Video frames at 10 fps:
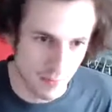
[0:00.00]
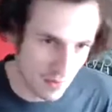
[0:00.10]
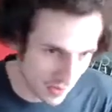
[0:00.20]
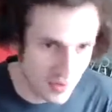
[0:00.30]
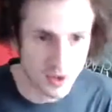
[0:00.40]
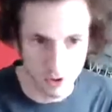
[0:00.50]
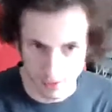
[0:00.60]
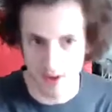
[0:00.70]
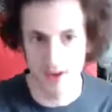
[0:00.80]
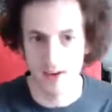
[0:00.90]
sending your
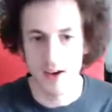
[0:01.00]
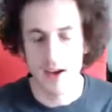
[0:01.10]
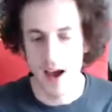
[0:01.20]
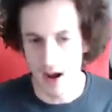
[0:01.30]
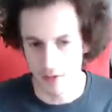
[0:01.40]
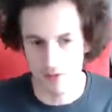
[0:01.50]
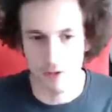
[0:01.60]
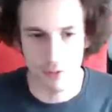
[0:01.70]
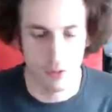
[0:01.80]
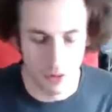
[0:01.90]
kid out to
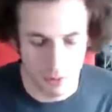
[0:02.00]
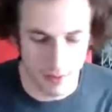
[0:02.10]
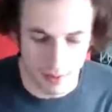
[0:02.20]
school knowing